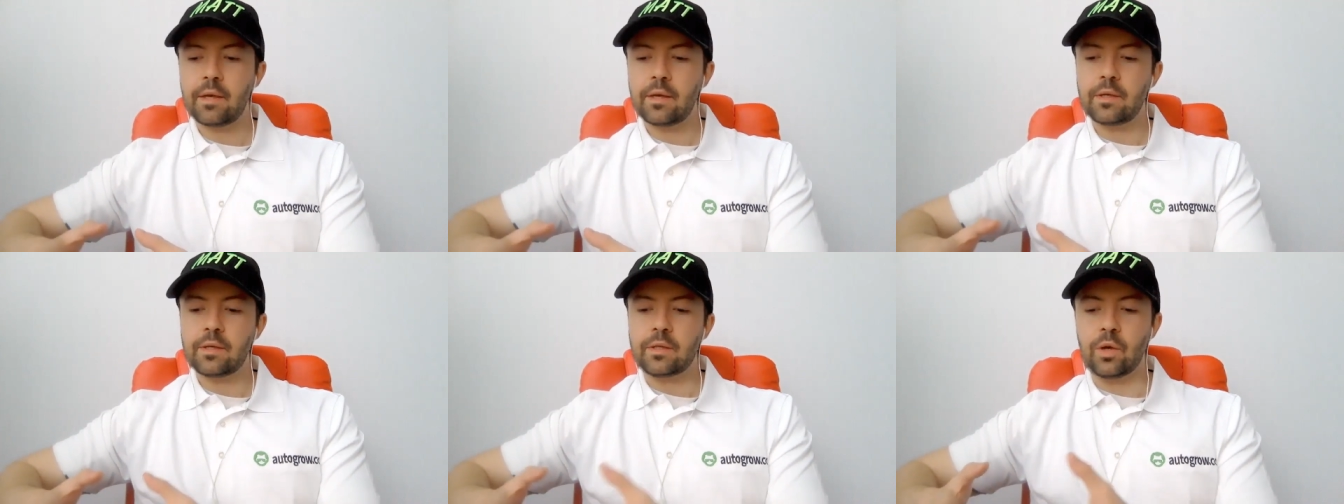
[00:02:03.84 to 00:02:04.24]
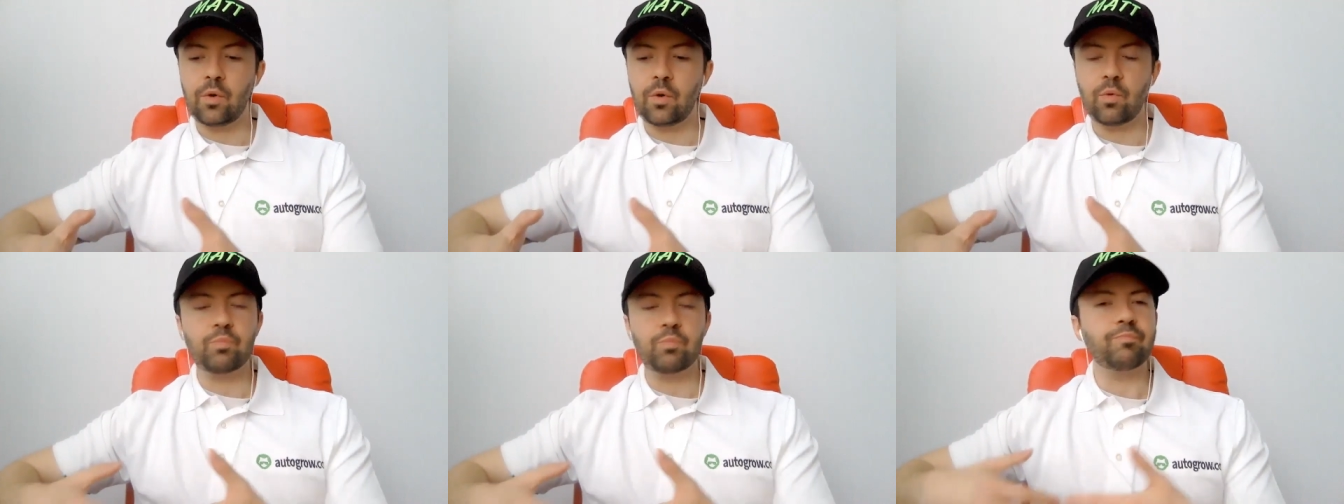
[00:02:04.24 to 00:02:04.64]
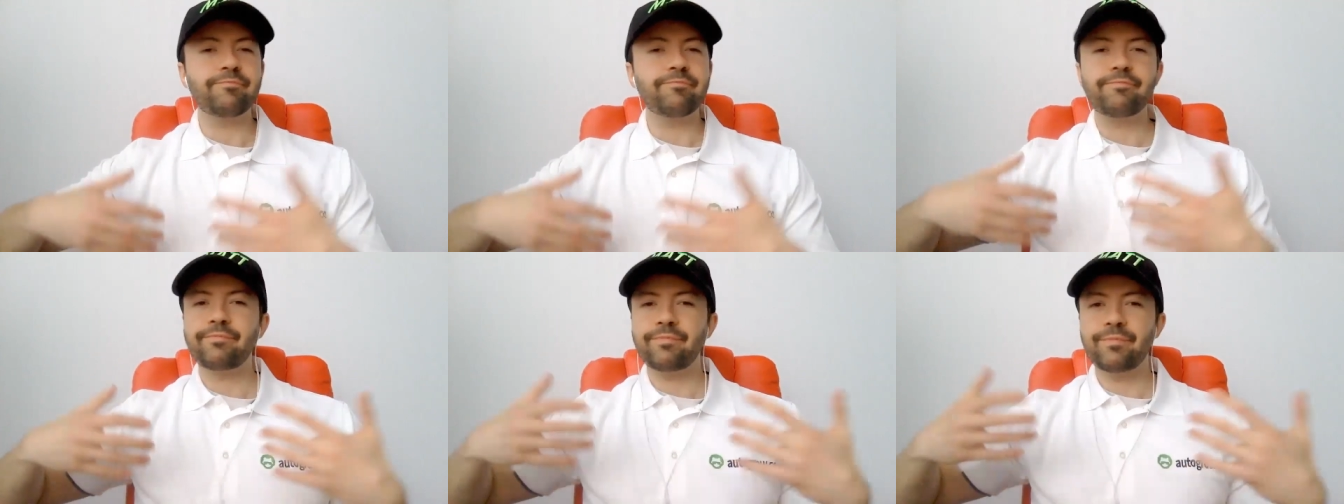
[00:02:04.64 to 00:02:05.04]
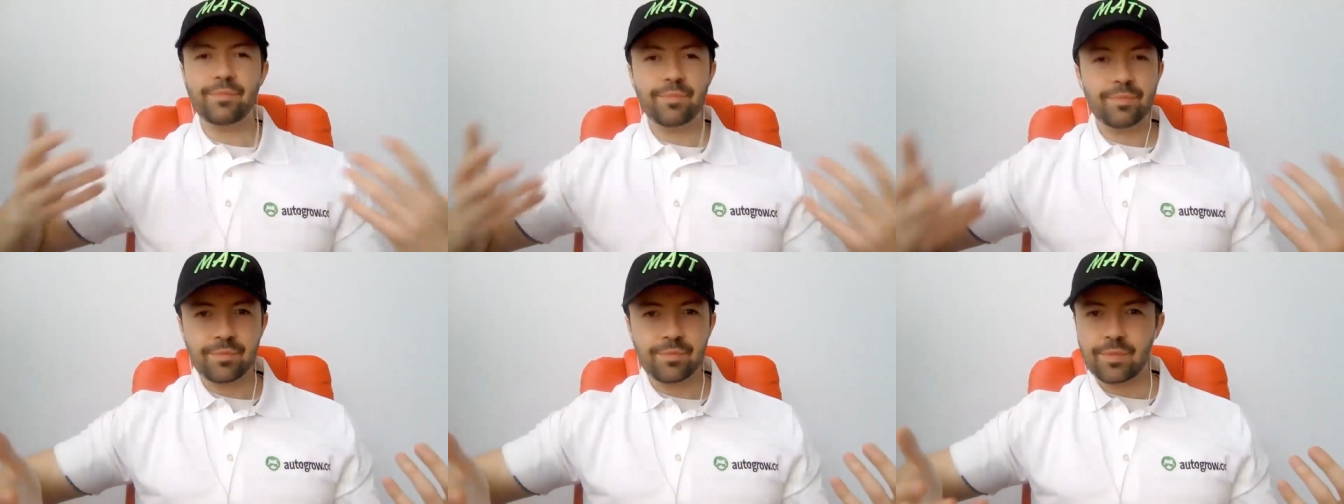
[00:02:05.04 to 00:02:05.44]
So
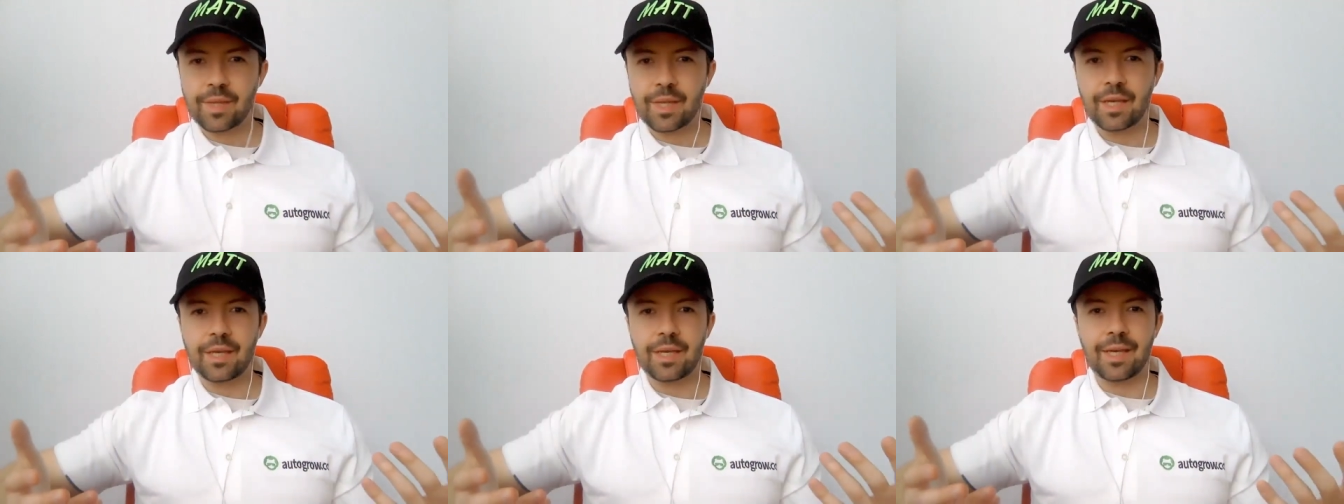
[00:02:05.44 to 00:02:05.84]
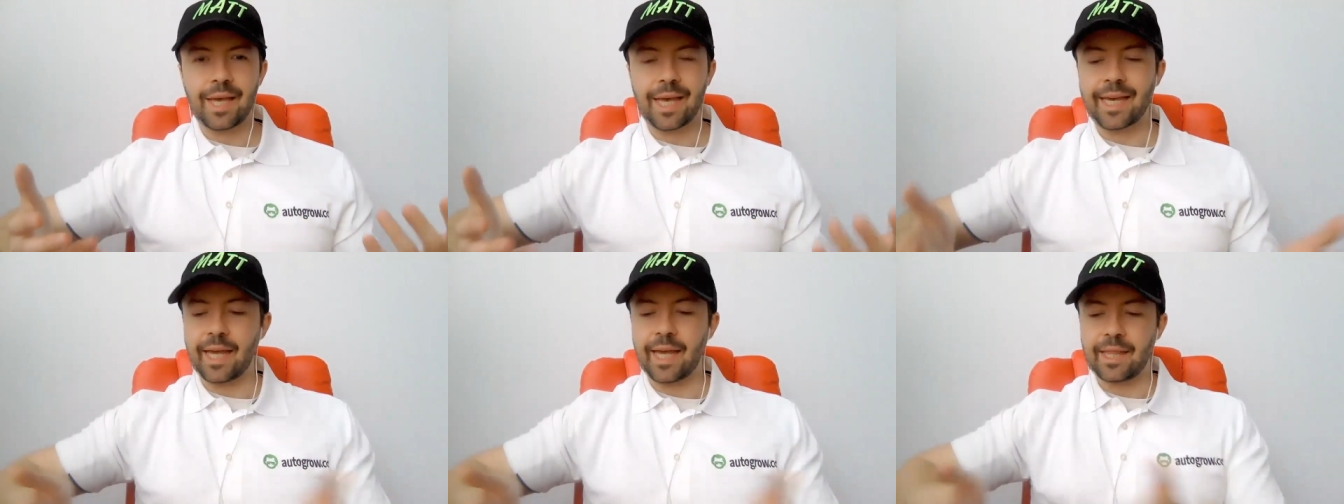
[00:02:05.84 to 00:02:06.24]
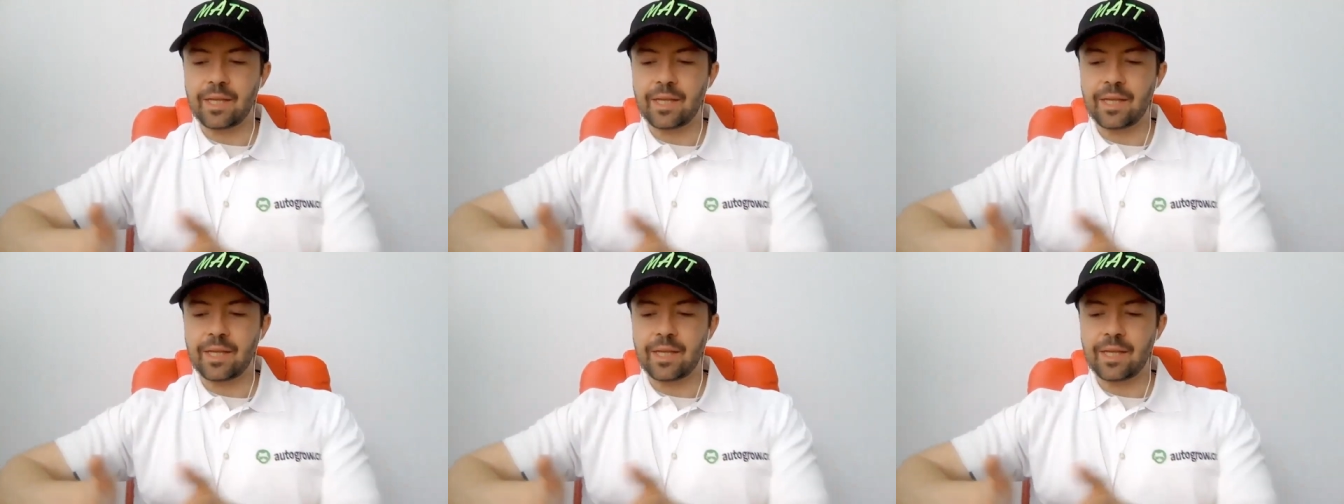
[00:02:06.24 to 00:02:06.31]
again,